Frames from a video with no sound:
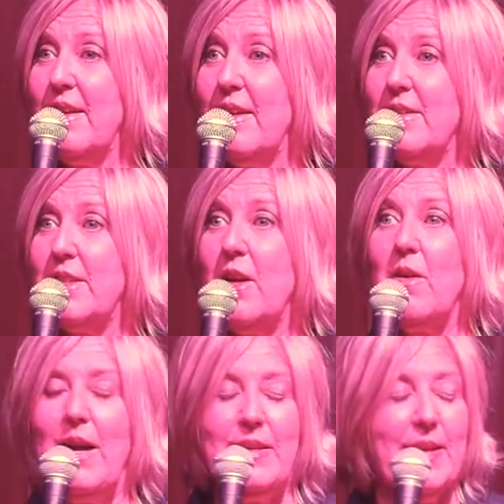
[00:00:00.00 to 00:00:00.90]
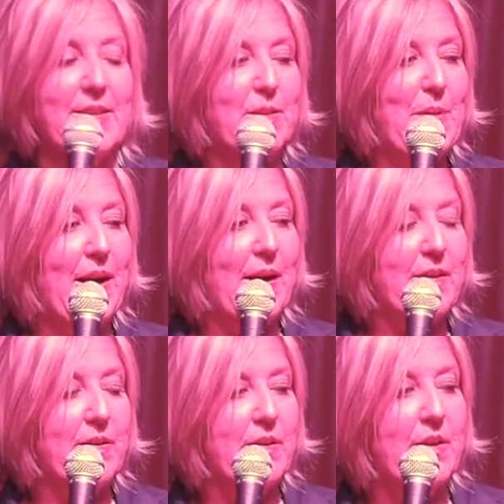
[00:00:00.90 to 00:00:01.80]
so I texted
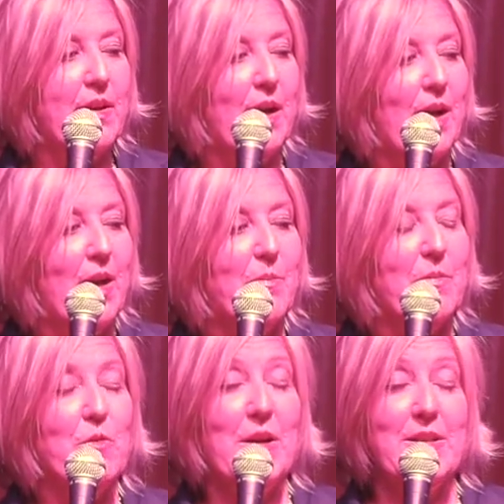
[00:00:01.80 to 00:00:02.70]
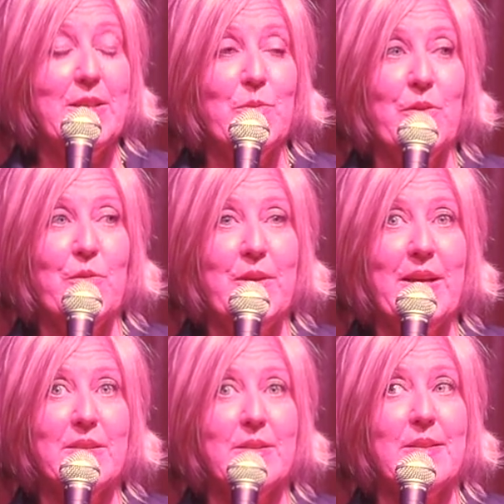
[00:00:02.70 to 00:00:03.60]
back, um, well, I just went through an
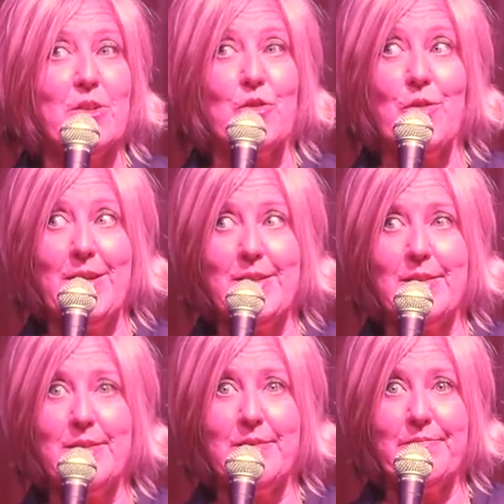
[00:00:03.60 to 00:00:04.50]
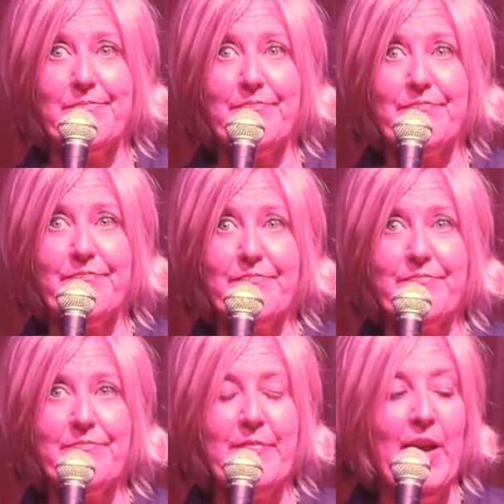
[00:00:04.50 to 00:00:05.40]
existential crisis.
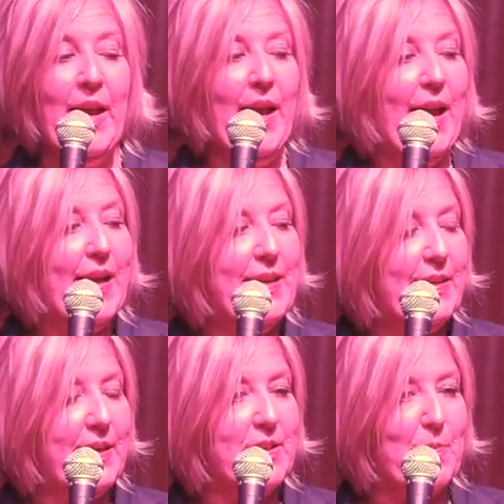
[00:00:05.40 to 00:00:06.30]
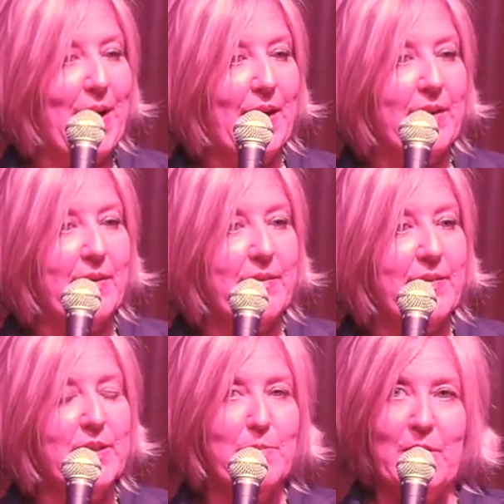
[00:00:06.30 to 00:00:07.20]
And he texts back,
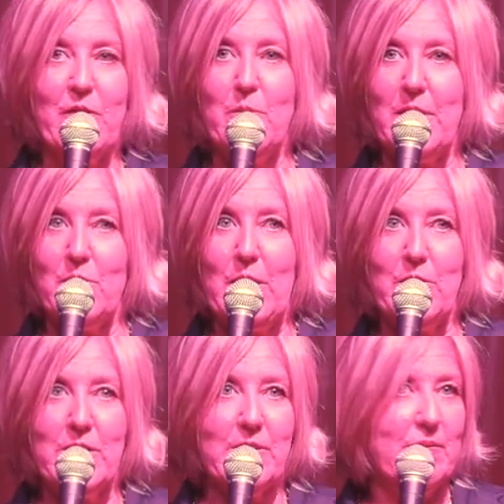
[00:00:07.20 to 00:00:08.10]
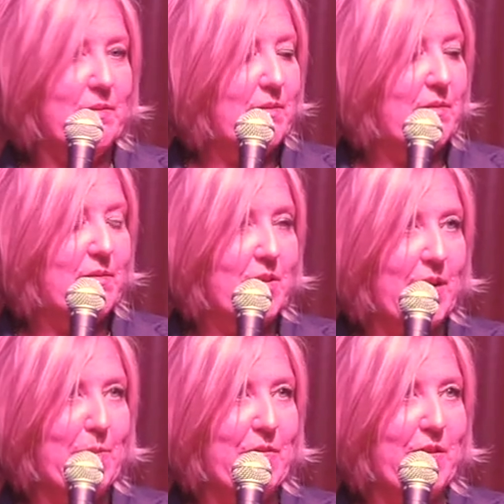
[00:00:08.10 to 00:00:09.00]
this is my phone, by the way, we're just,
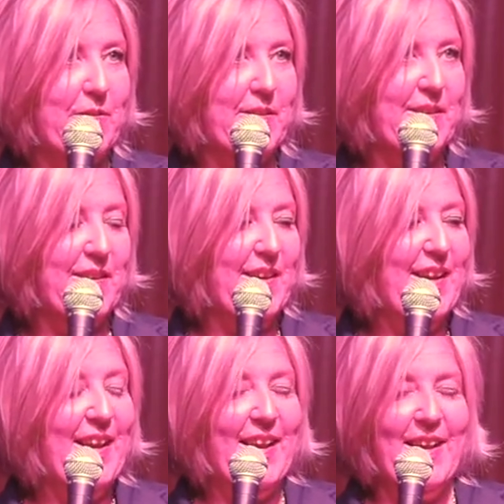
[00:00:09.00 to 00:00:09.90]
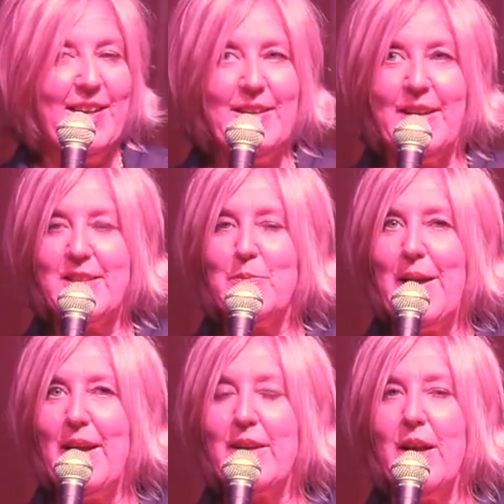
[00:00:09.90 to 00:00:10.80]
my phone. he texts
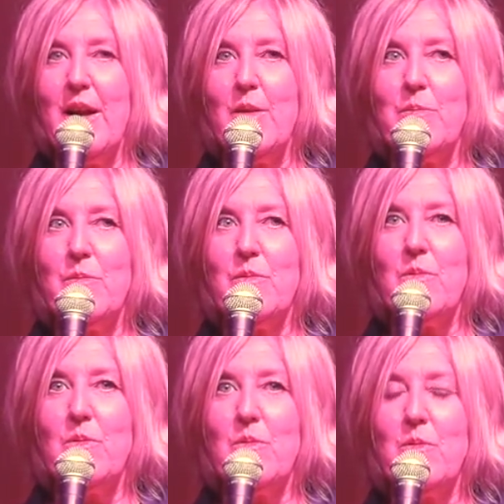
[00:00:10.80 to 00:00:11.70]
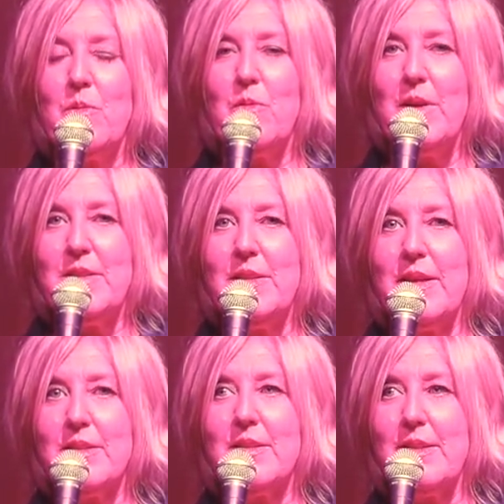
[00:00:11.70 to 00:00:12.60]
back, um, what's an
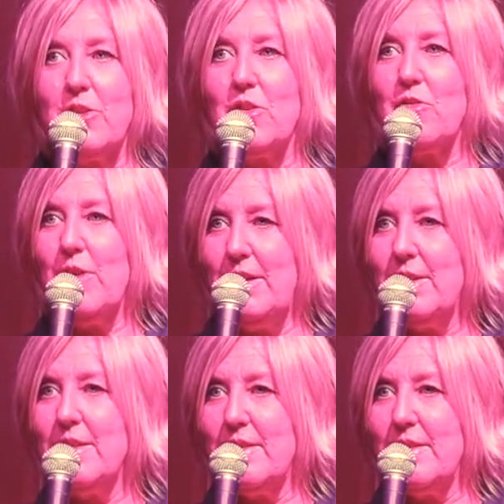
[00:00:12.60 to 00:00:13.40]
existential crisis?